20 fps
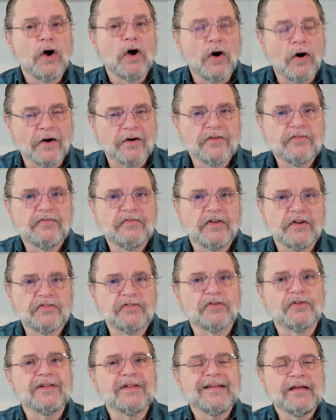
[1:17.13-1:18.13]

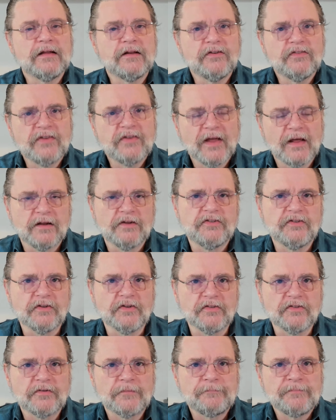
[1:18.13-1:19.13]
artificial
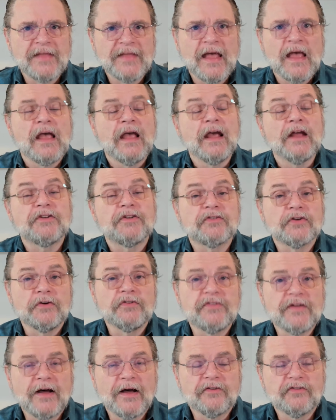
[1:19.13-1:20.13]
intelligence. It
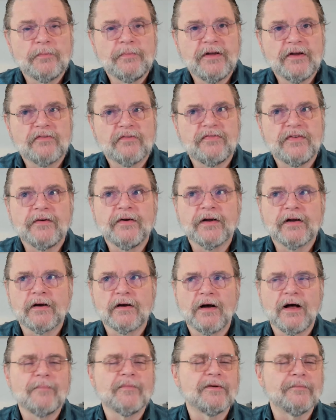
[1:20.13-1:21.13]
turns out to be a very
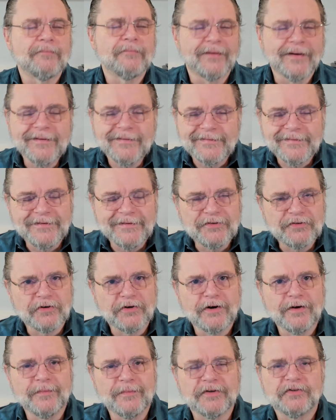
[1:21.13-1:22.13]
common marketing
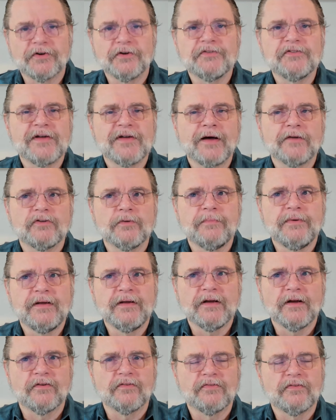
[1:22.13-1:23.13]
term. It turns out to
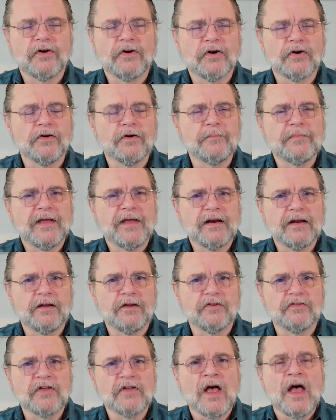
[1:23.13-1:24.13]
be a term that
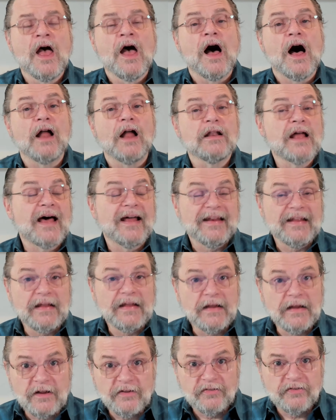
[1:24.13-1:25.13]
is a lot
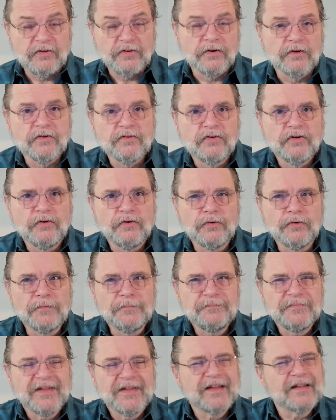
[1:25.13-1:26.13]
easier
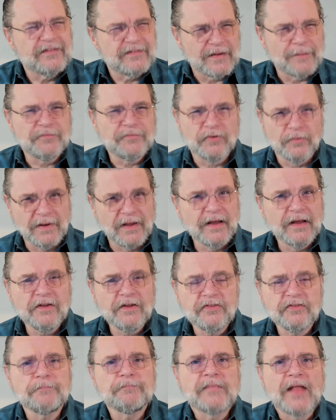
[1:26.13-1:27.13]
to
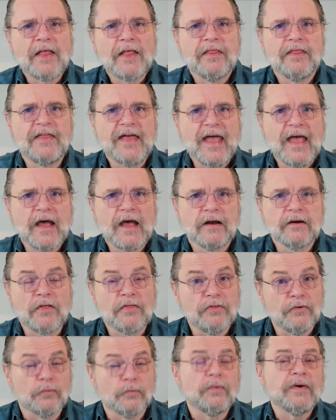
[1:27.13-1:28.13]
conceptualize
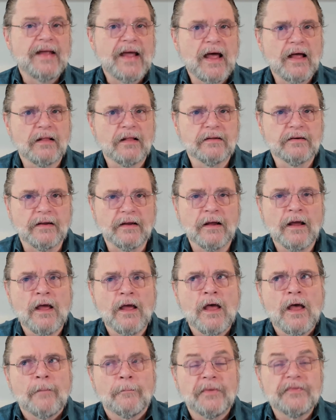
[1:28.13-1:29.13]
than the reality.
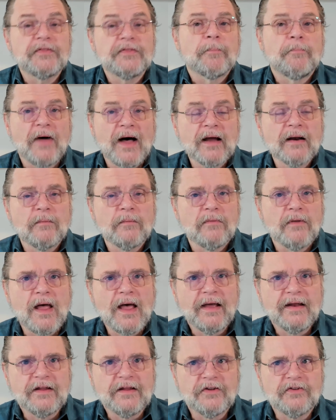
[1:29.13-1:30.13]
But the bottom
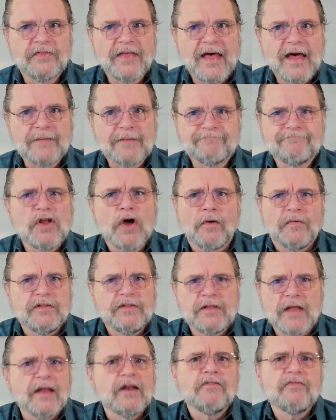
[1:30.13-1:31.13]
line is that no,
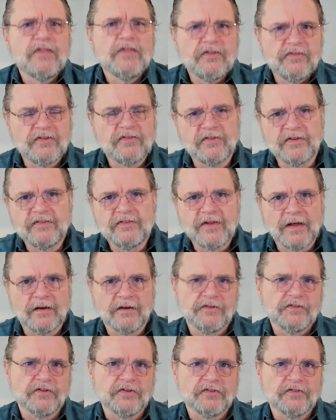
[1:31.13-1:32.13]
none of this is
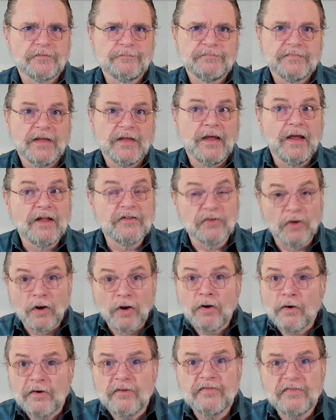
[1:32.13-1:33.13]
intelligence. It's
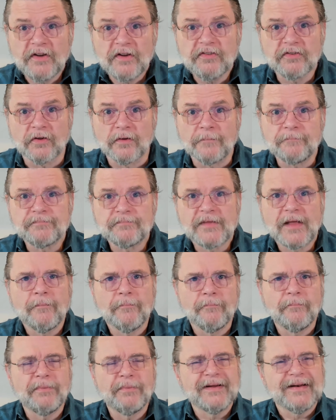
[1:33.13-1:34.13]
all artificial,
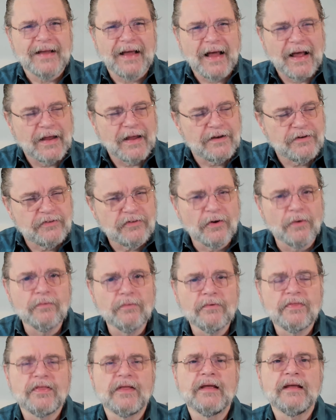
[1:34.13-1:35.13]
but I
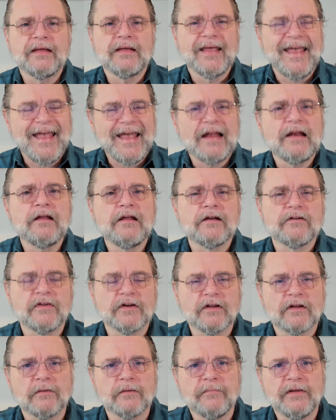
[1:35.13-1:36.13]
don't think any of
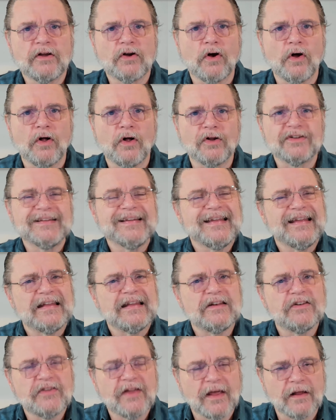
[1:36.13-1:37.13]
it can be called
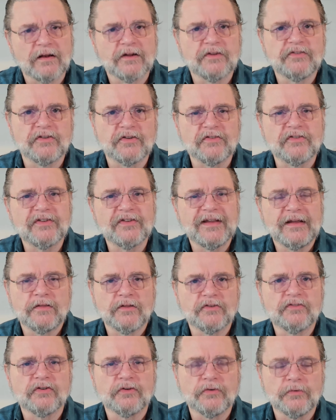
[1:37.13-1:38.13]
intelligence in
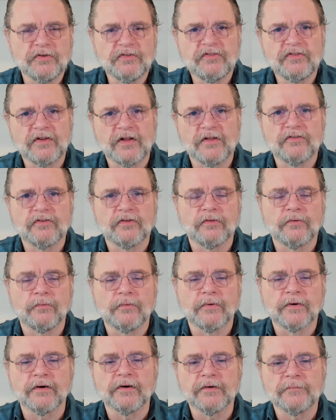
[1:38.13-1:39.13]
the truest sense of the
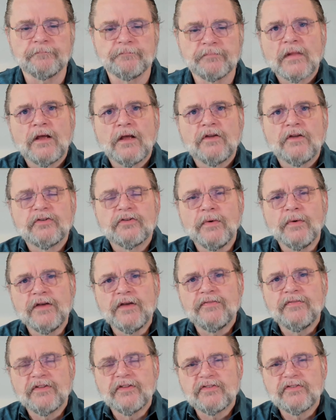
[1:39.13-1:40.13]
word. So
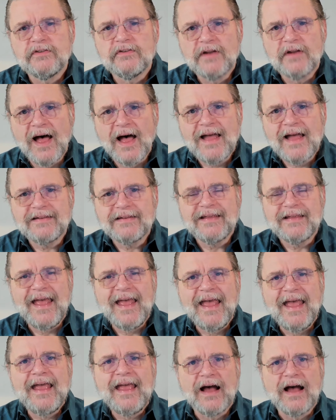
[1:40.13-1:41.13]
if it's not
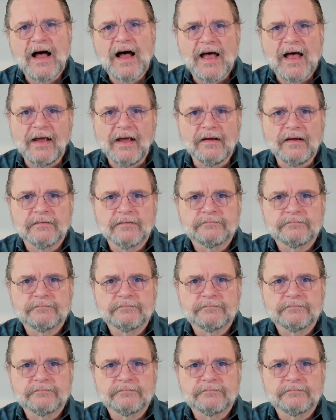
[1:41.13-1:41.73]
AI,